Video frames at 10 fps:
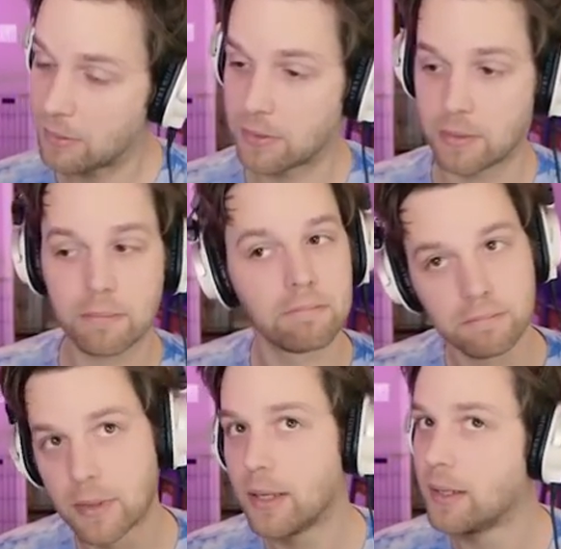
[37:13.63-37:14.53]
There's...
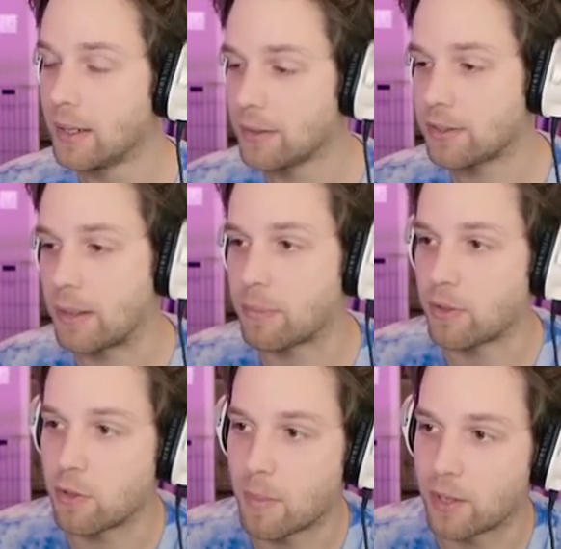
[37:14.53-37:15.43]
There's
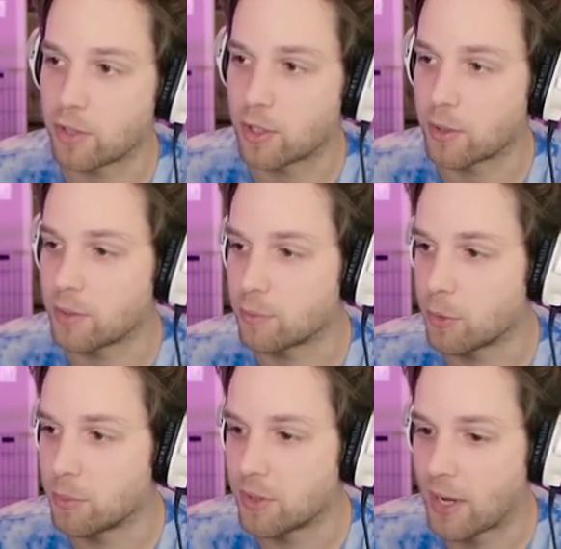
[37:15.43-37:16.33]
something to my secret
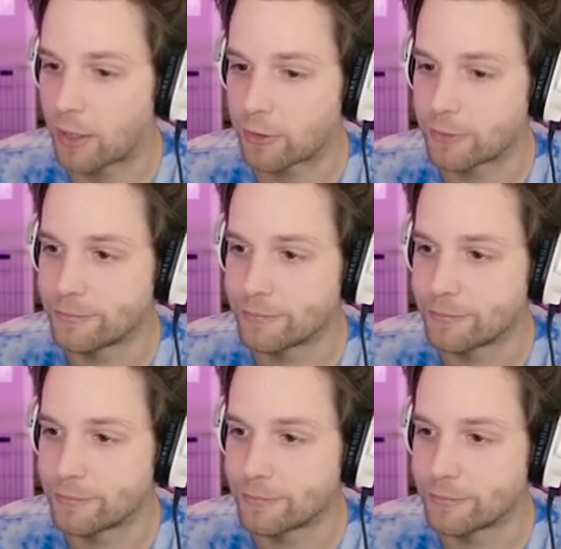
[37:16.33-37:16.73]
room detector